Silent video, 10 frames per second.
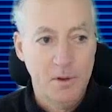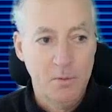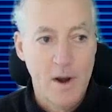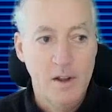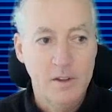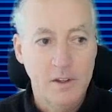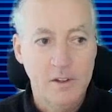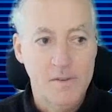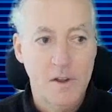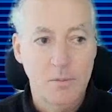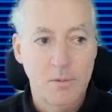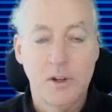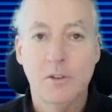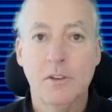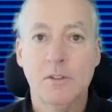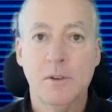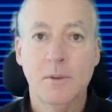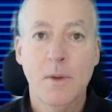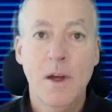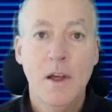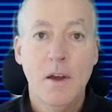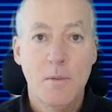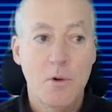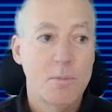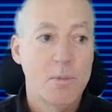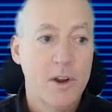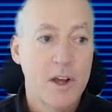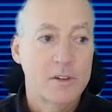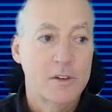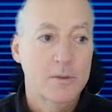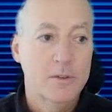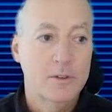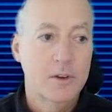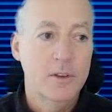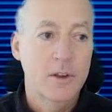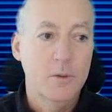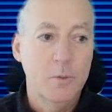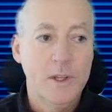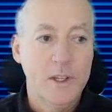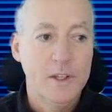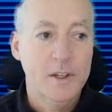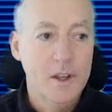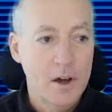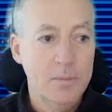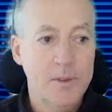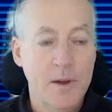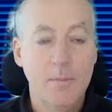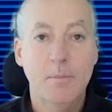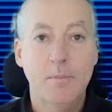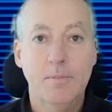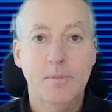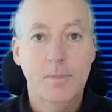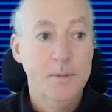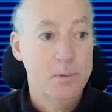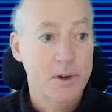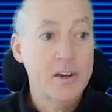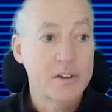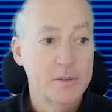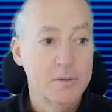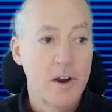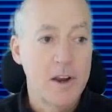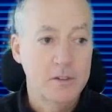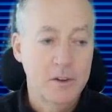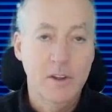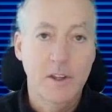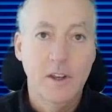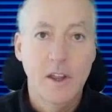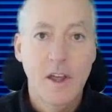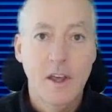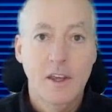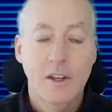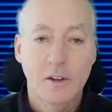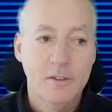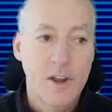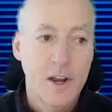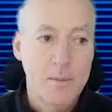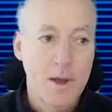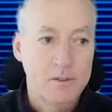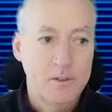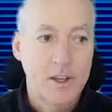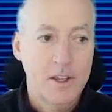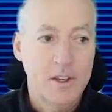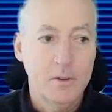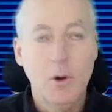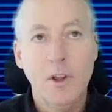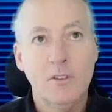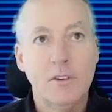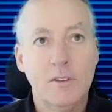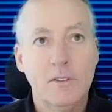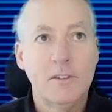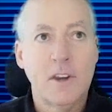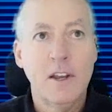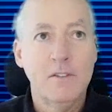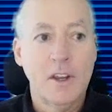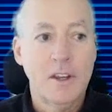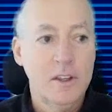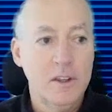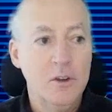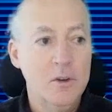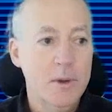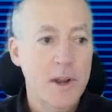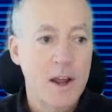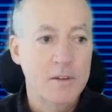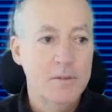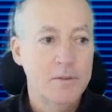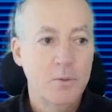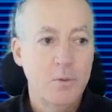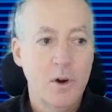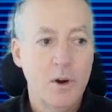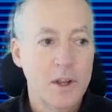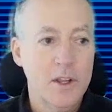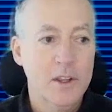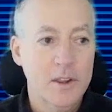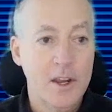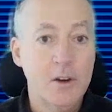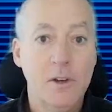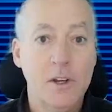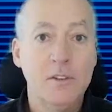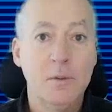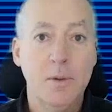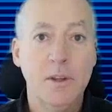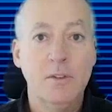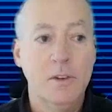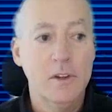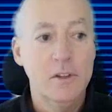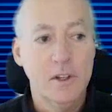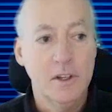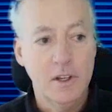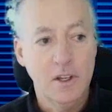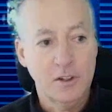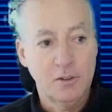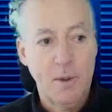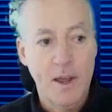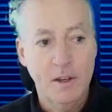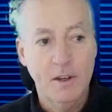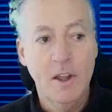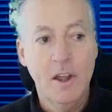around the developer ecosystem more productive, so that we can help them be productive, right? So that, it's not about it's kind of taking the human out of where they don't need to be, so that you can expand